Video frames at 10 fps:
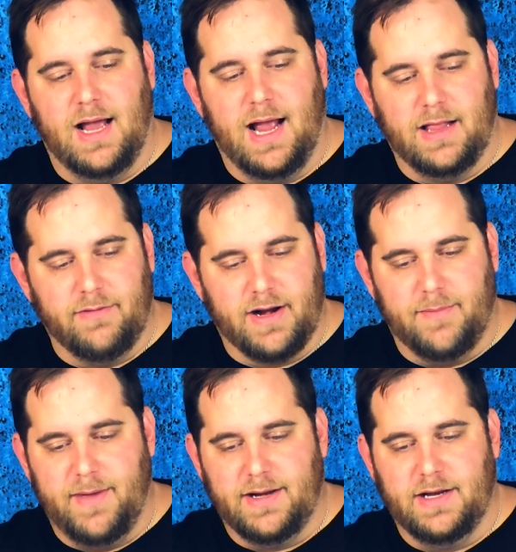I highly
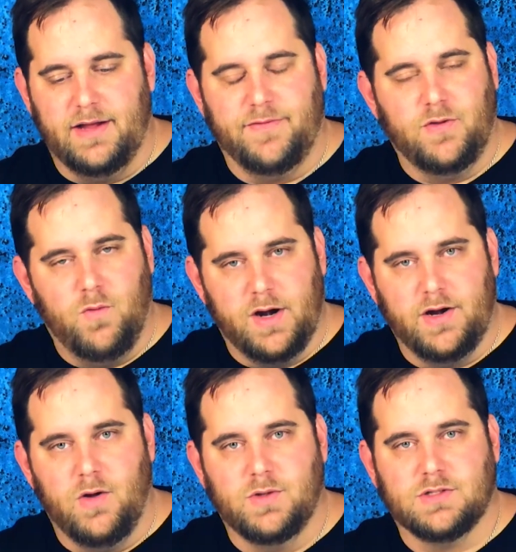recommend it. If you want to
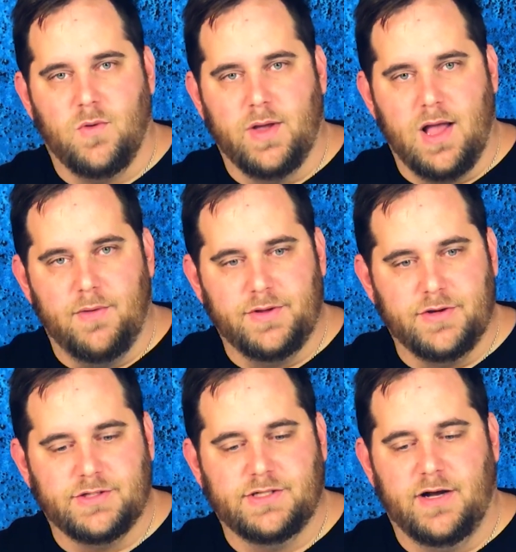know what's going on with
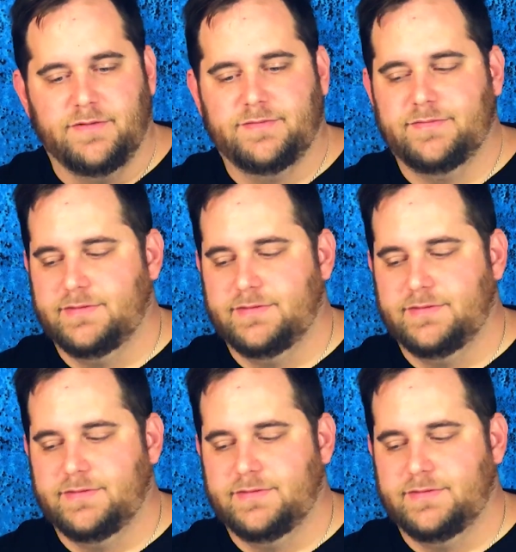your stuff,